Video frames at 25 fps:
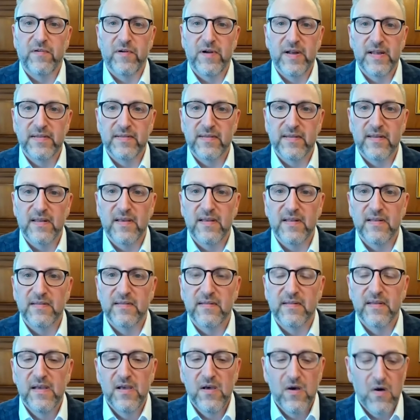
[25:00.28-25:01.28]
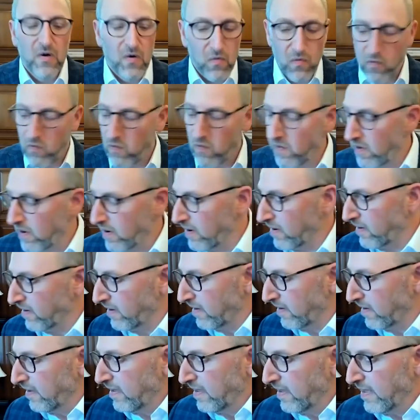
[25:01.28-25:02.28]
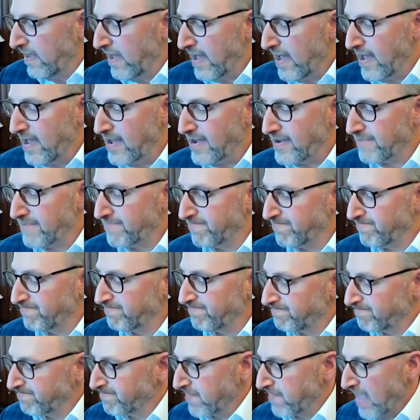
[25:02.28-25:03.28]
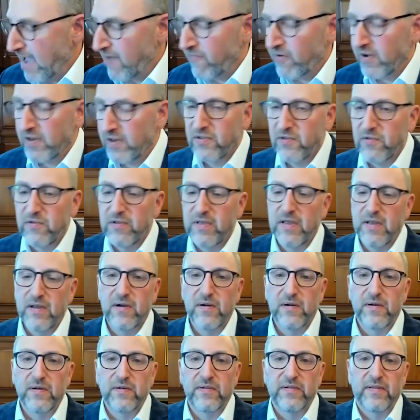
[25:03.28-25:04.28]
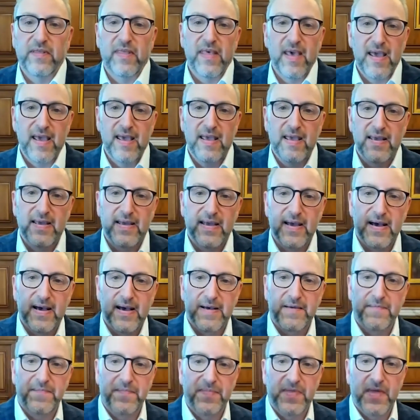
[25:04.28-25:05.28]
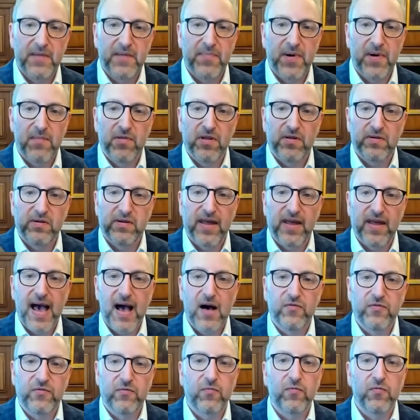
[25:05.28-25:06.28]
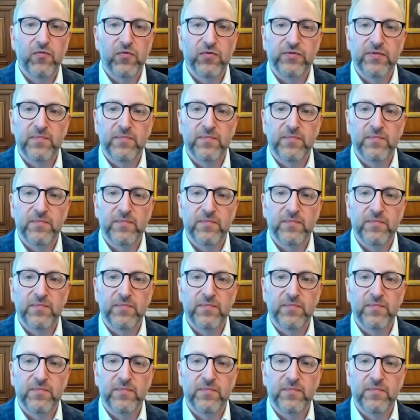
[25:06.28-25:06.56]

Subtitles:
instance, or every 2 years they publish the House Rules and